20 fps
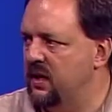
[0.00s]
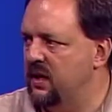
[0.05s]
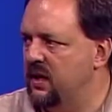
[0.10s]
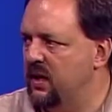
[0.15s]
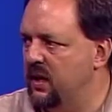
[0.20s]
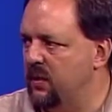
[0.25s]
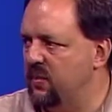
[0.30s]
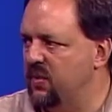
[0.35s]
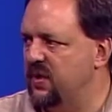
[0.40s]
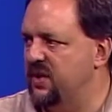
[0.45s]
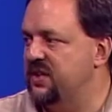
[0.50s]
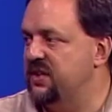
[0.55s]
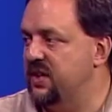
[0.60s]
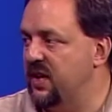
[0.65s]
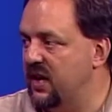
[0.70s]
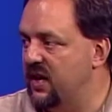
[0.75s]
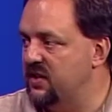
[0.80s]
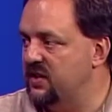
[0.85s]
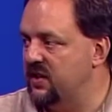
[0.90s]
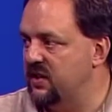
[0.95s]

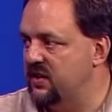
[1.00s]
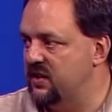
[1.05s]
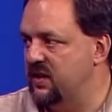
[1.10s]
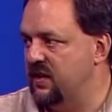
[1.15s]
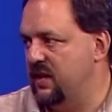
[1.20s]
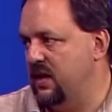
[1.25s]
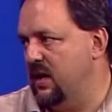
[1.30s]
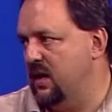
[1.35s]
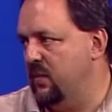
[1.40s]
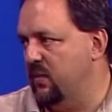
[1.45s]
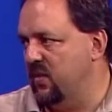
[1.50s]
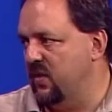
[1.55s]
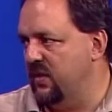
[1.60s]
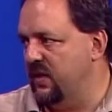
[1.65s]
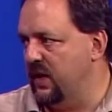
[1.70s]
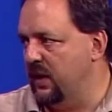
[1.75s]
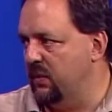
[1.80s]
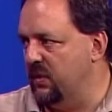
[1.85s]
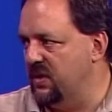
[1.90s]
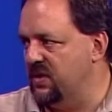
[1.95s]
appreciation to them, or
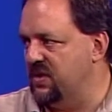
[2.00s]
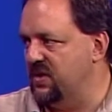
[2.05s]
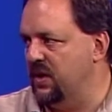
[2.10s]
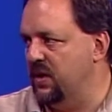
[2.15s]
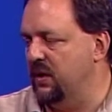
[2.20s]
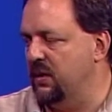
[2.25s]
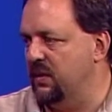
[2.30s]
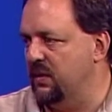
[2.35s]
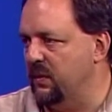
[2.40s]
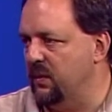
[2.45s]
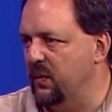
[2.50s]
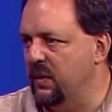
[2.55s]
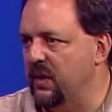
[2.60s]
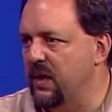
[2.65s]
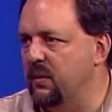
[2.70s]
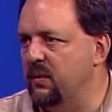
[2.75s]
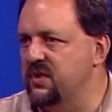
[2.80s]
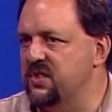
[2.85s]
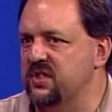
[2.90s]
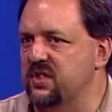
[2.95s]
they would
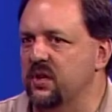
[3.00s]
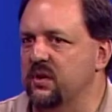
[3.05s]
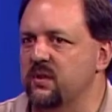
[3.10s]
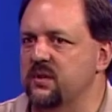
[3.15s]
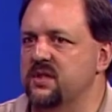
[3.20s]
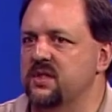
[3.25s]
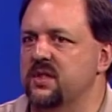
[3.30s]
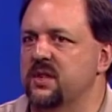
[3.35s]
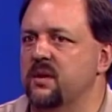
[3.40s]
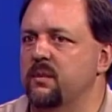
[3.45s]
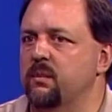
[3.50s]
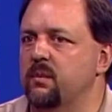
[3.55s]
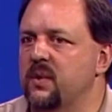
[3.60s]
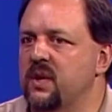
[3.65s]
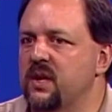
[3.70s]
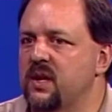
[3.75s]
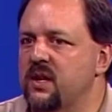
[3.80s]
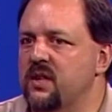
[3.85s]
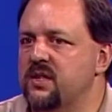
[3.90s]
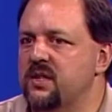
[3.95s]
show some
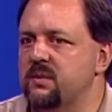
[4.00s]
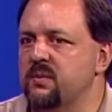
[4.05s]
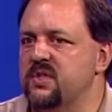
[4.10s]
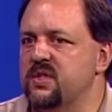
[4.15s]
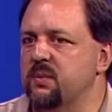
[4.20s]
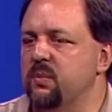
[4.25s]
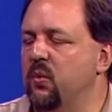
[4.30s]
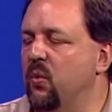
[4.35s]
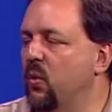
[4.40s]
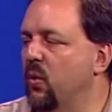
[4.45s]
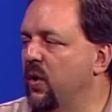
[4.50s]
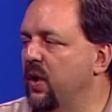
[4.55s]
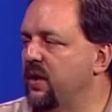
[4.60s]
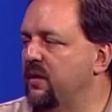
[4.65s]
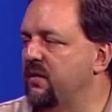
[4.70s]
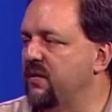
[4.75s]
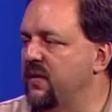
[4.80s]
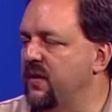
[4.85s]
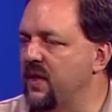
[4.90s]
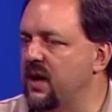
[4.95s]

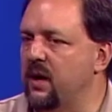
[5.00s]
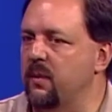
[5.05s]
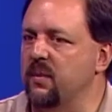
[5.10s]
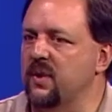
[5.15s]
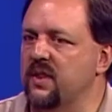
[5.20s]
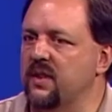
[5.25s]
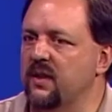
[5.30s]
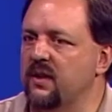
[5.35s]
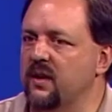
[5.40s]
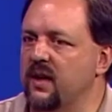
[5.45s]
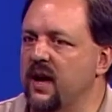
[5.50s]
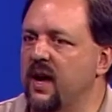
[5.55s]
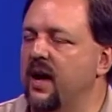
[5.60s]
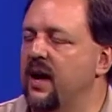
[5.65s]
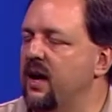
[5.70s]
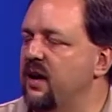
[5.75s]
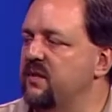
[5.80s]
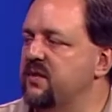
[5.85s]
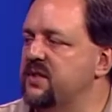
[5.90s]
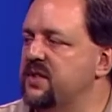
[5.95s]
support for them in their
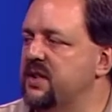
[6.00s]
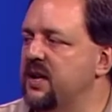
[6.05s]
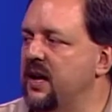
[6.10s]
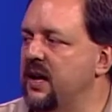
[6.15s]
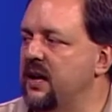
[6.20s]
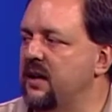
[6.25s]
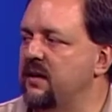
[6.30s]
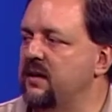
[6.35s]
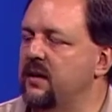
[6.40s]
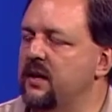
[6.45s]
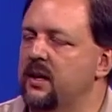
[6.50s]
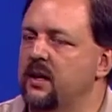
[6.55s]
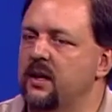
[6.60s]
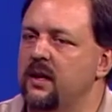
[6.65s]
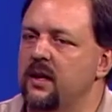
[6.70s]
lives, and